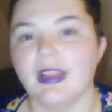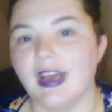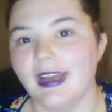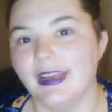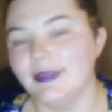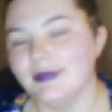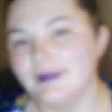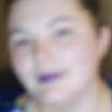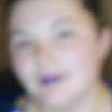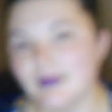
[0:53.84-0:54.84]
light,
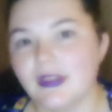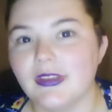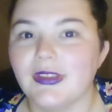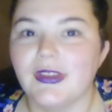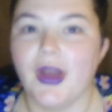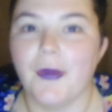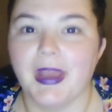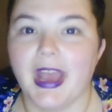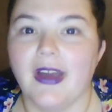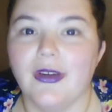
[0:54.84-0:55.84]
on my
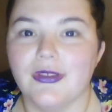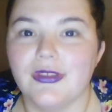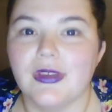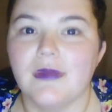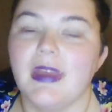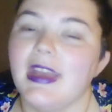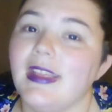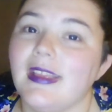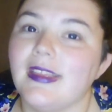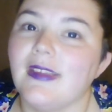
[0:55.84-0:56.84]
couch, making
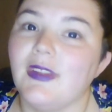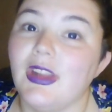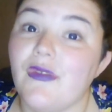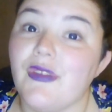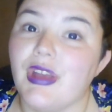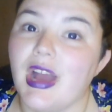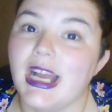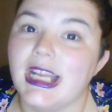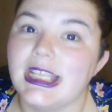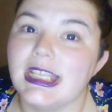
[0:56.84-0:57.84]
this video for you
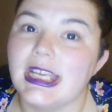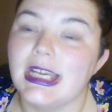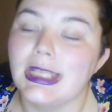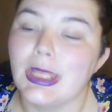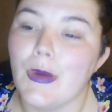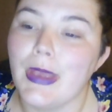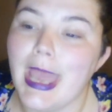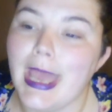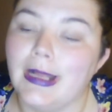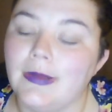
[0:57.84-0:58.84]
guys. Oh
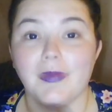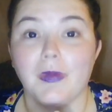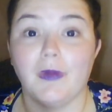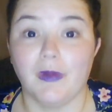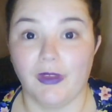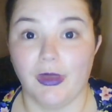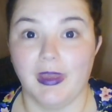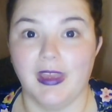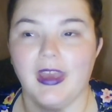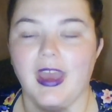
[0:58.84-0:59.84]
yeah. We're
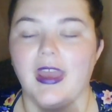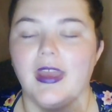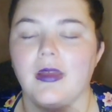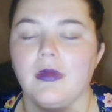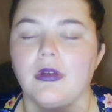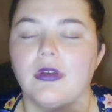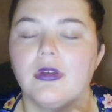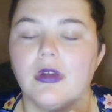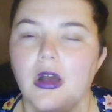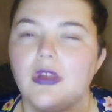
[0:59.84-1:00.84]
reviewing a
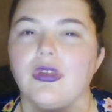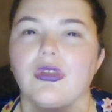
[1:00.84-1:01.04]
gorgeous,